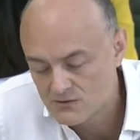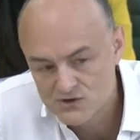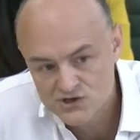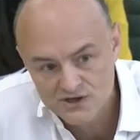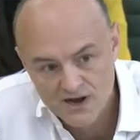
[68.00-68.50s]

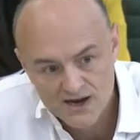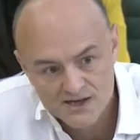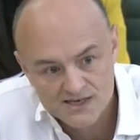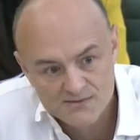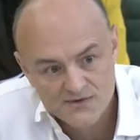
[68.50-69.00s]
Should I
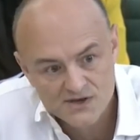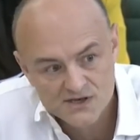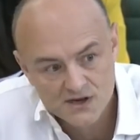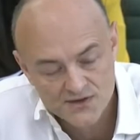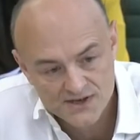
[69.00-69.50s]
and some others
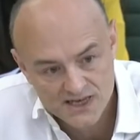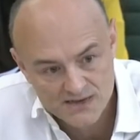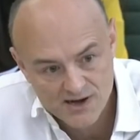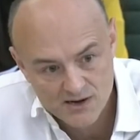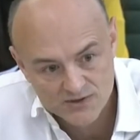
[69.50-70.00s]
start thinking
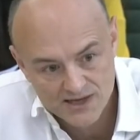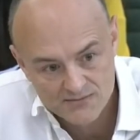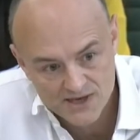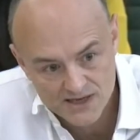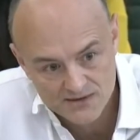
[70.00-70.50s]
about Plan
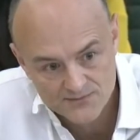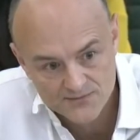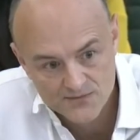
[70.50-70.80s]
B?